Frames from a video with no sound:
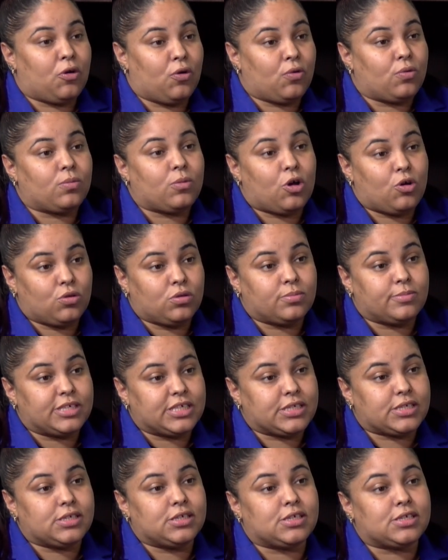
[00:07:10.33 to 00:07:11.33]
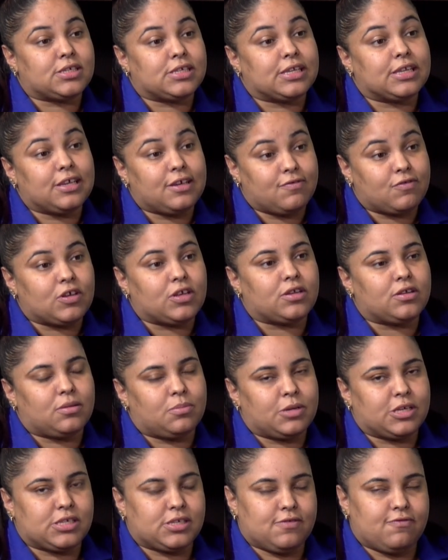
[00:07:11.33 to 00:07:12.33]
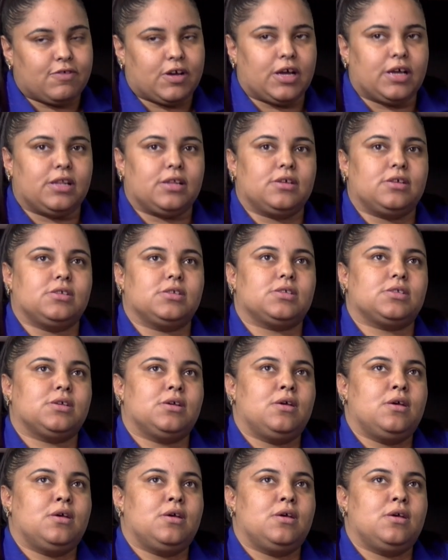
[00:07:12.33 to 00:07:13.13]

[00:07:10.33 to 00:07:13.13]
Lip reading: own homelessness, leaving domestic violence.